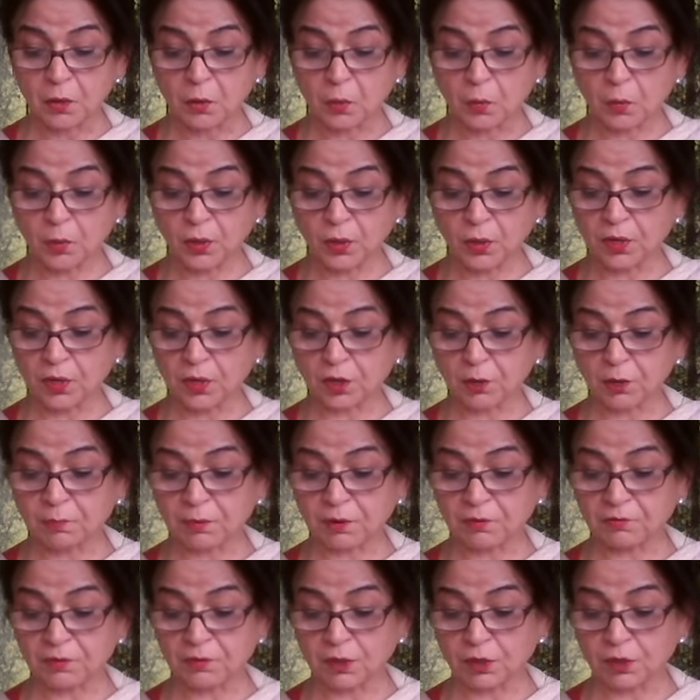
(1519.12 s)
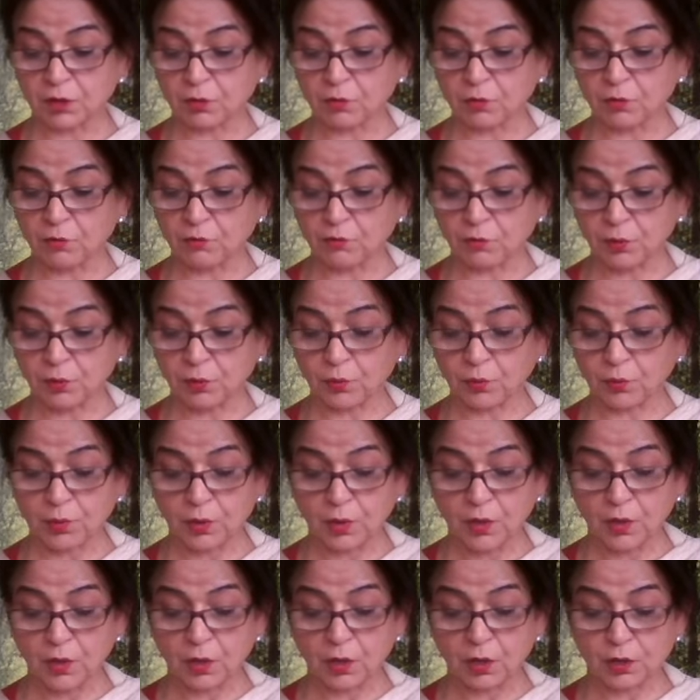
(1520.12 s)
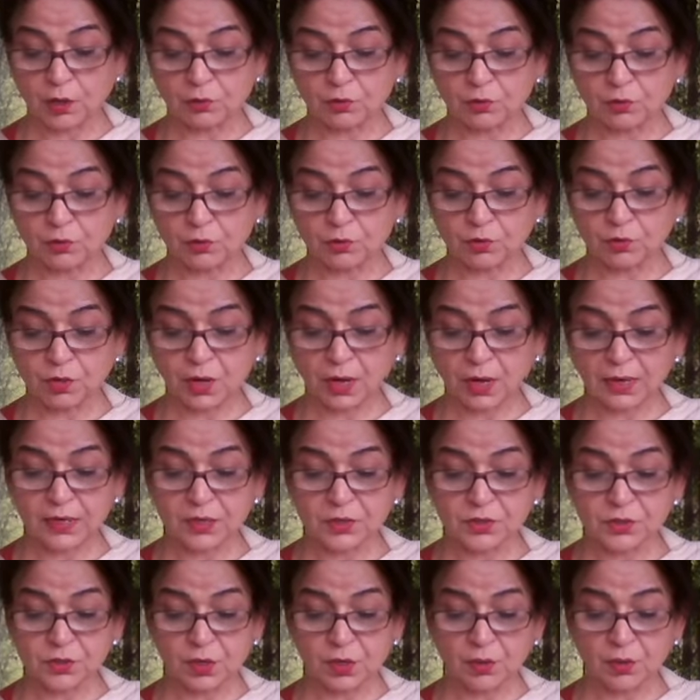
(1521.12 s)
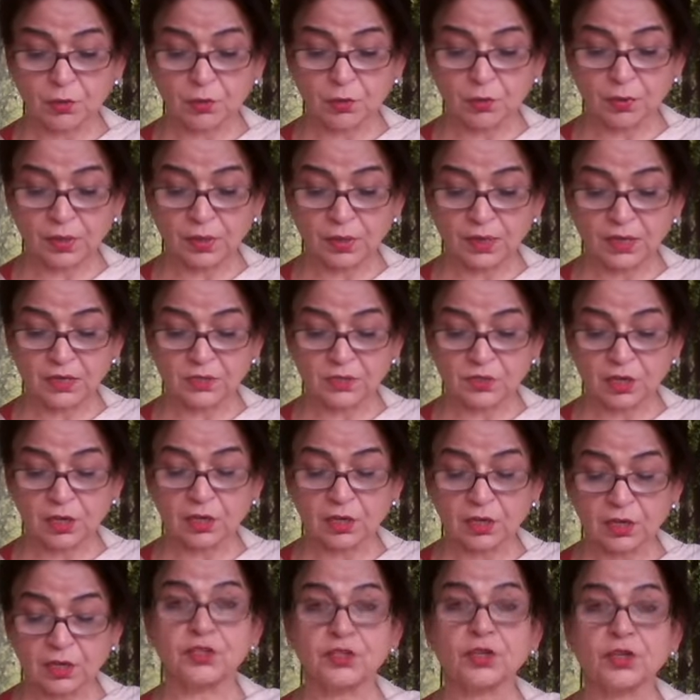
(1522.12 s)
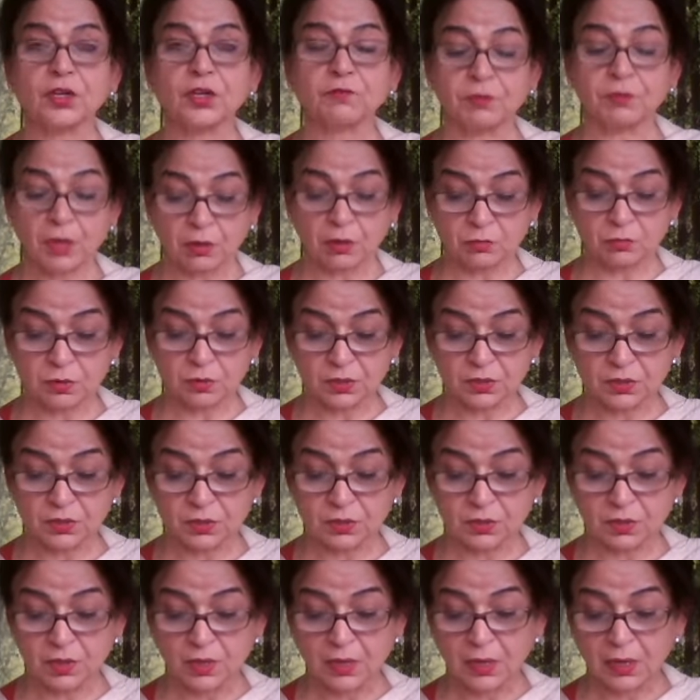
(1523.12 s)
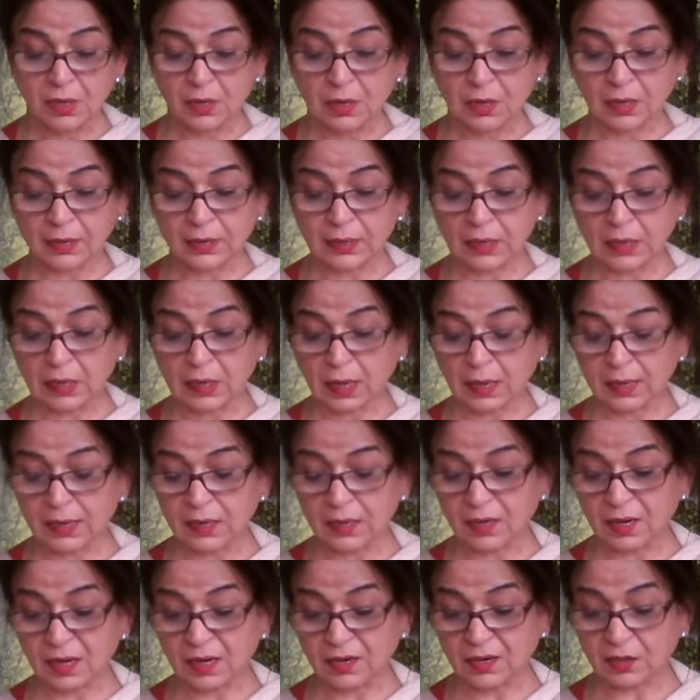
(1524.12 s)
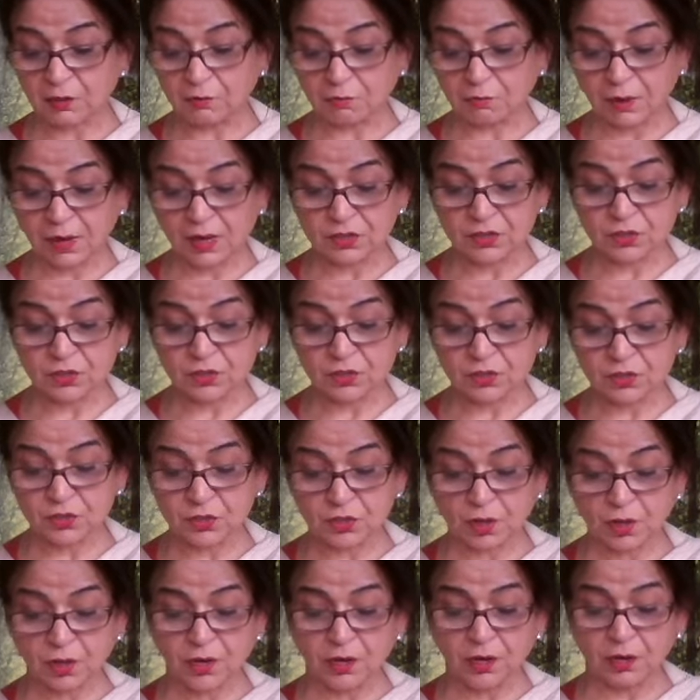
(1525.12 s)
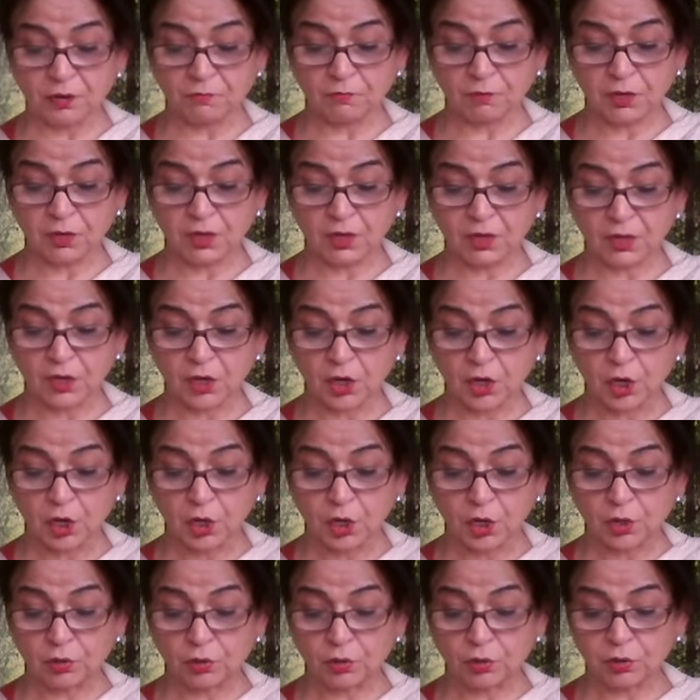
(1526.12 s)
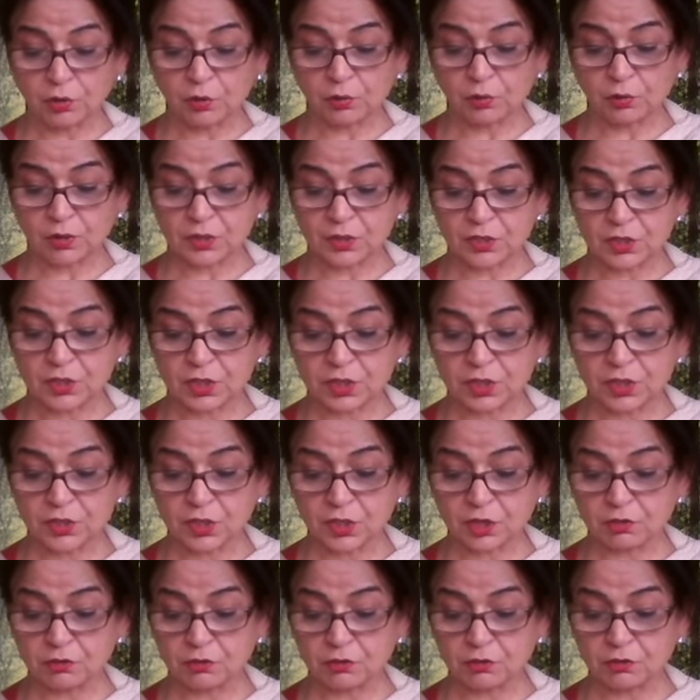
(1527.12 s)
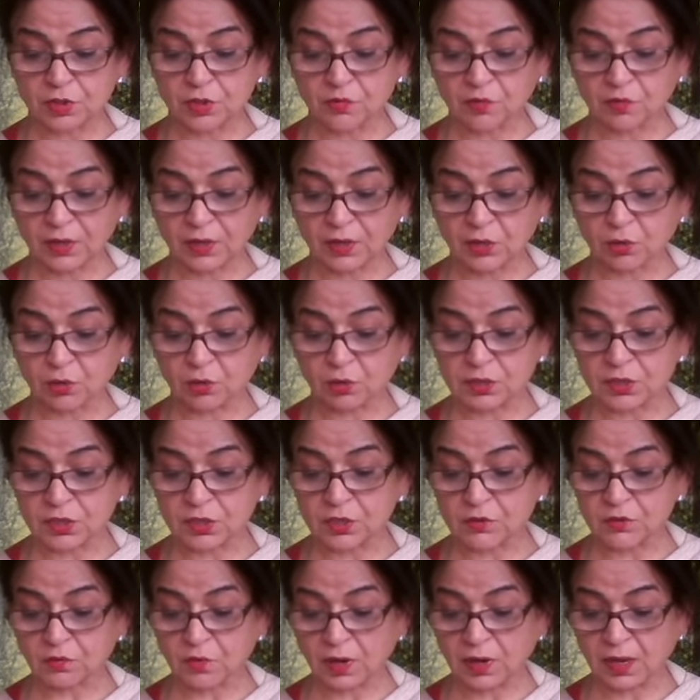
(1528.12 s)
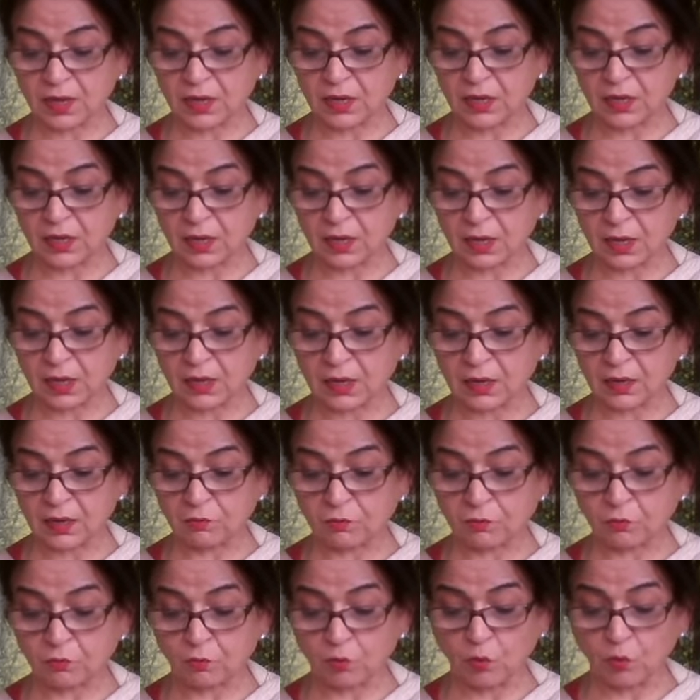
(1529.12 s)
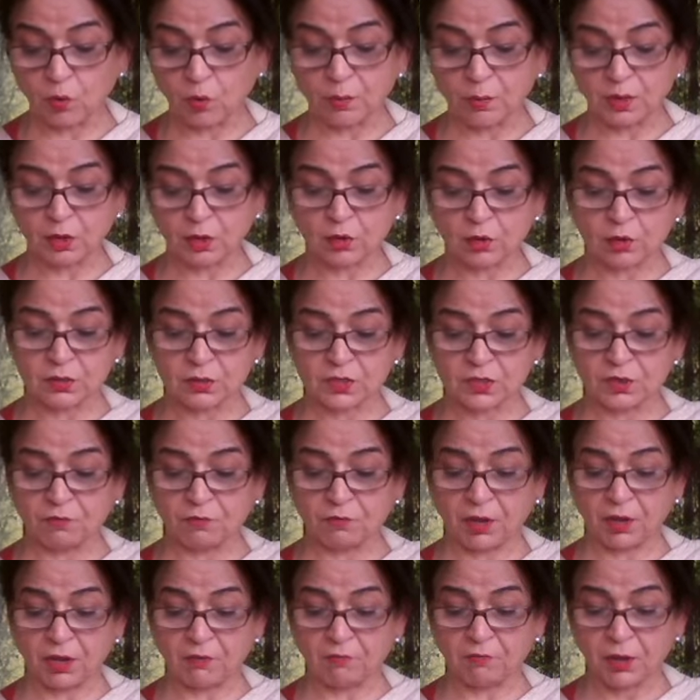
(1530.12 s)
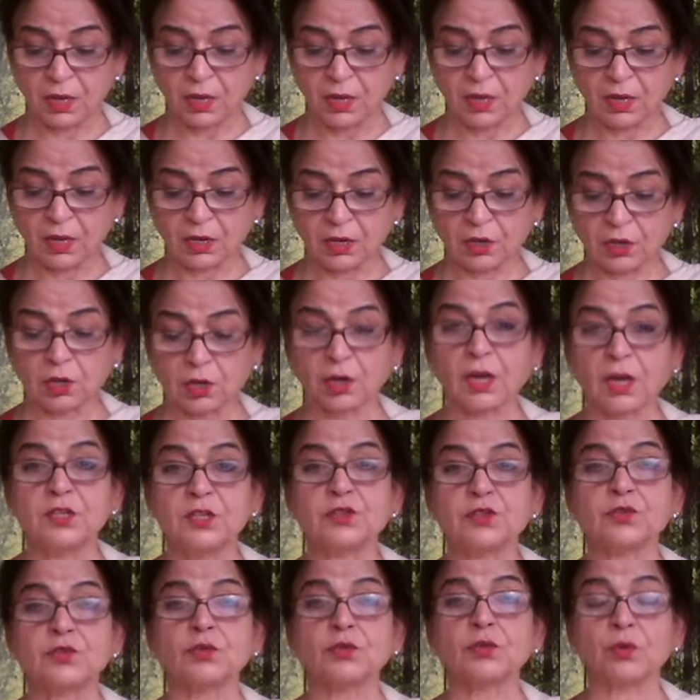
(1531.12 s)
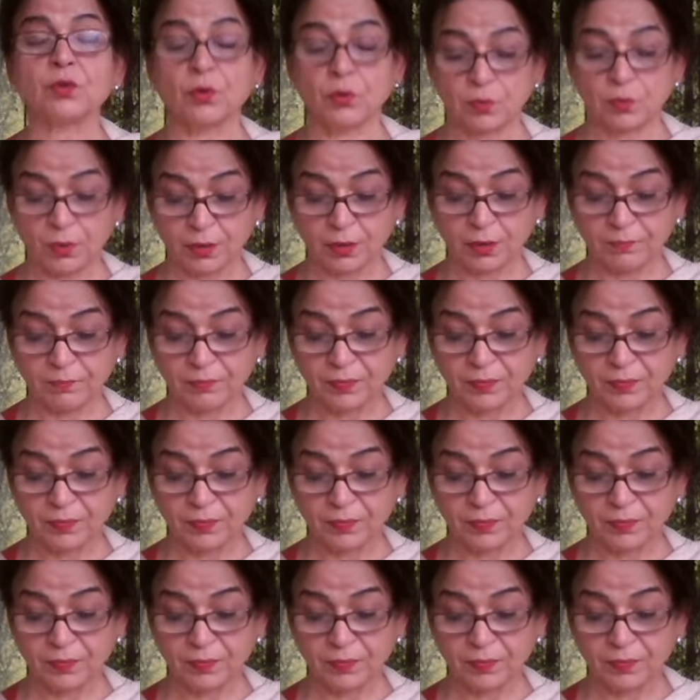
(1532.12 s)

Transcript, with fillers: wingtip of the Garud view. Arjun rides alone against the legion of thousands, like a lion at the vast herd of deer. Duryodhan sees Arjun's white horses flying like foam across a wave and cries to Drona.